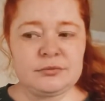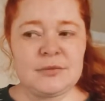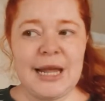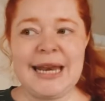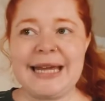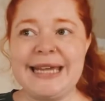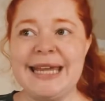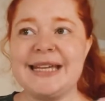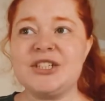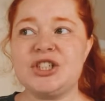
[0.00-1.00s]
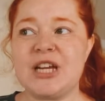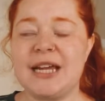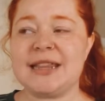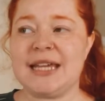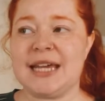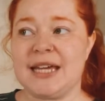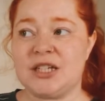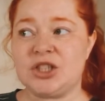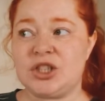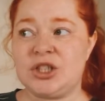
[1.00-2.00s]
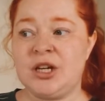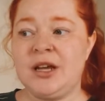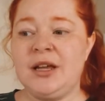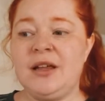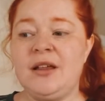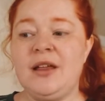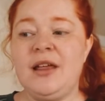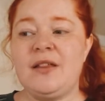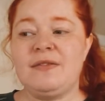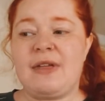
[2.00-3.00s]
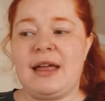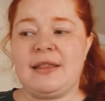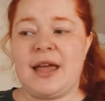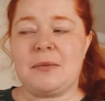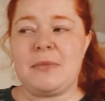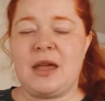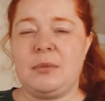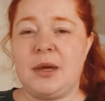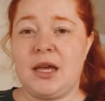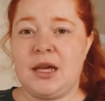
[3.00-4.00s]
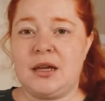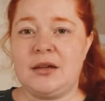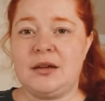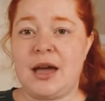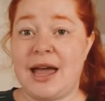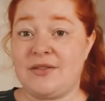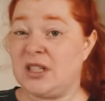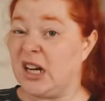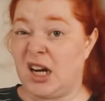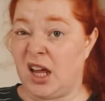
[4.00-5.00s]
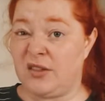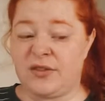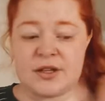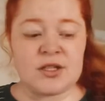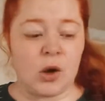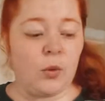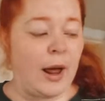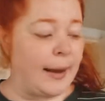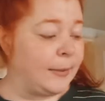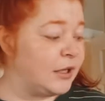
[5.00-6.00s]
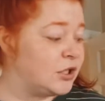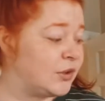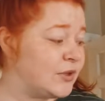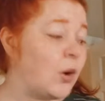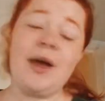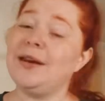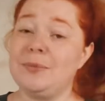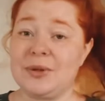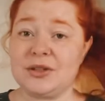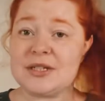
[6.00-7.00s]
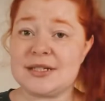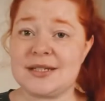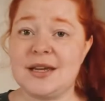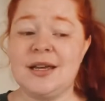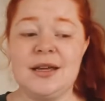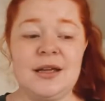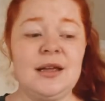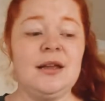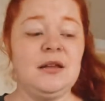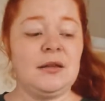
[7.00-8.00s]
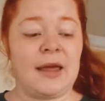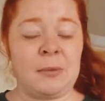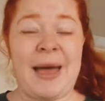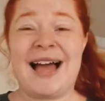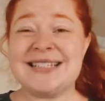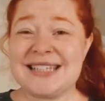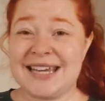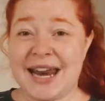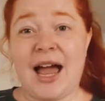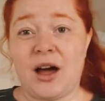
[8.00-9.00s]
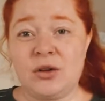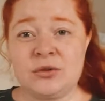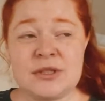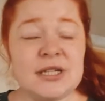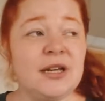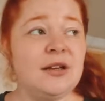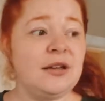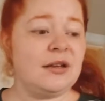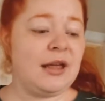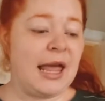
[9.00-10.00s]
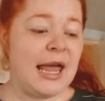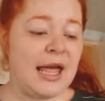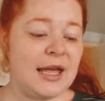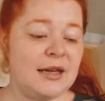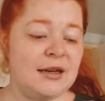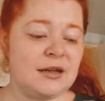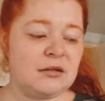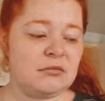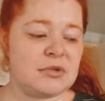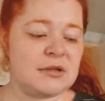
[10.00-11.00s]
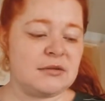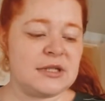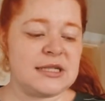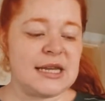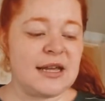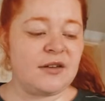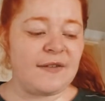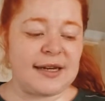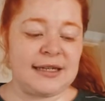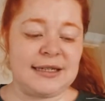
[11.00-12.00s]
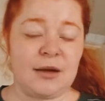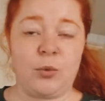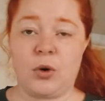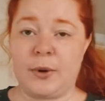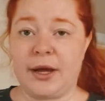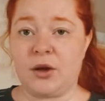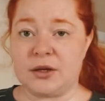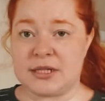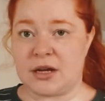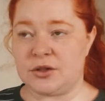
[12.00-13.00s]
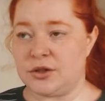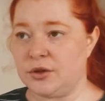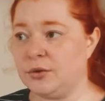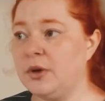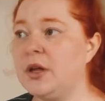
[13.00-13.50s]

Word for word: and I can't shake the itch that like maybe I haven't done enough. So what I'm gonna do is go ahead and build this like basket out and see if I need to get more when I go to town to do